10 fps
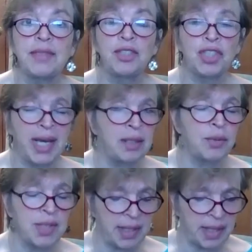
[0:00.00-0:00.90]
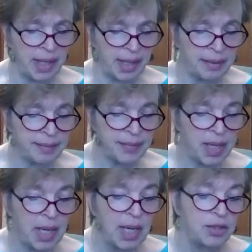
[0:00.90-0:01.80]
She can't lose that king.
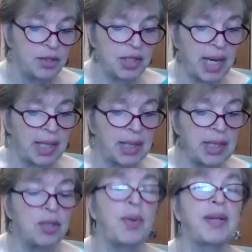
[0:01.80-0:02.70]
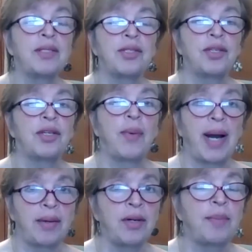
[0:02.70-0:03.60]
She's got a little one that's going to go
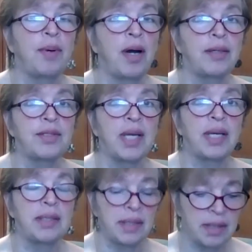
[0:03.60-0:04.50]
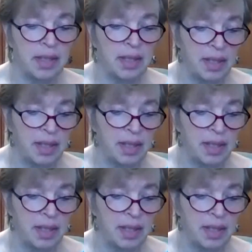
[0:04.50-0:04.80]
out on her partner's ace.